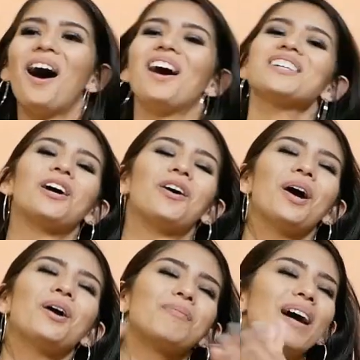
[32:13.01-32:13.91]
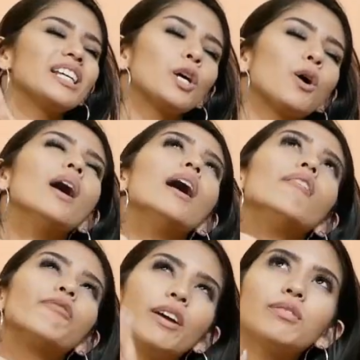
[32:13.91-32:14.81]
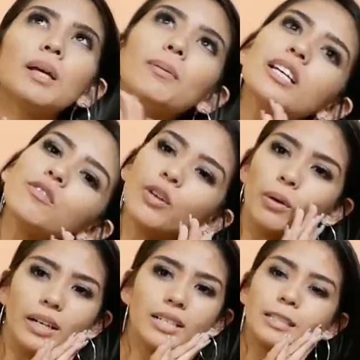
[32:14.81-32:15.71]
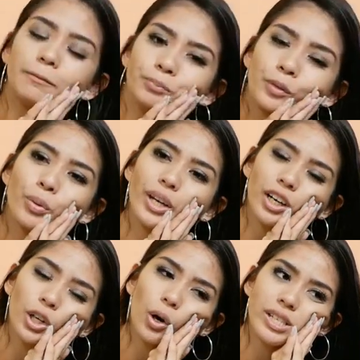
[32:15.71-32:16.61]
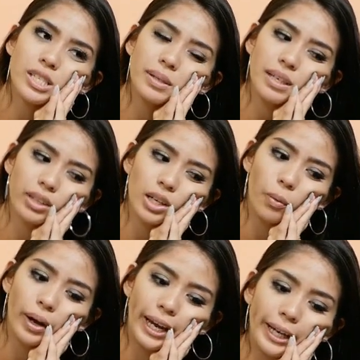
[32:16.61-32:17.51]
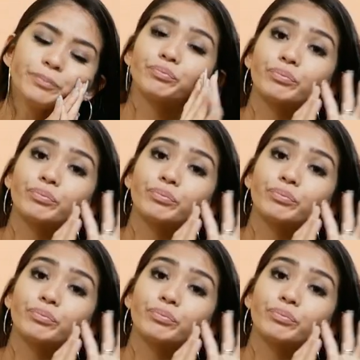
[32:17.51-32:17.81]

Also, reminding you, 50 plus viewers, we are going to be giving away